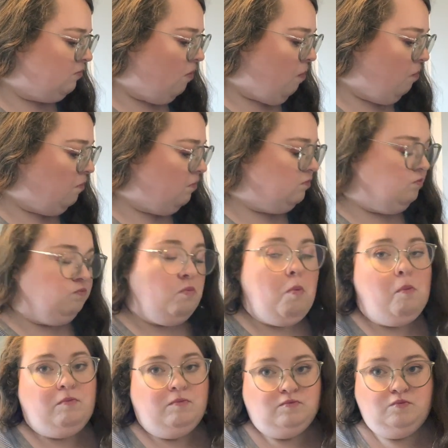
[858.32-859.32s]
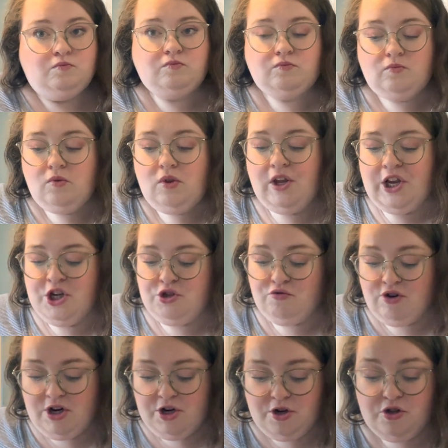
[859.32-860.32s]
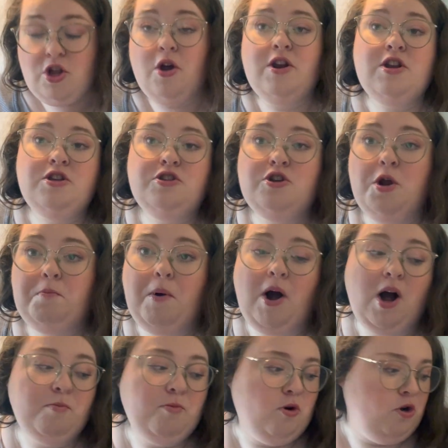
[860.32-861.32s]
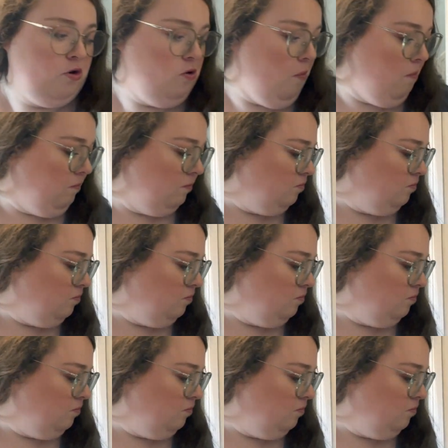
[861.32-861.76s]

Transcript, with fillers: Mmm. It's really good though. There's no palm oil.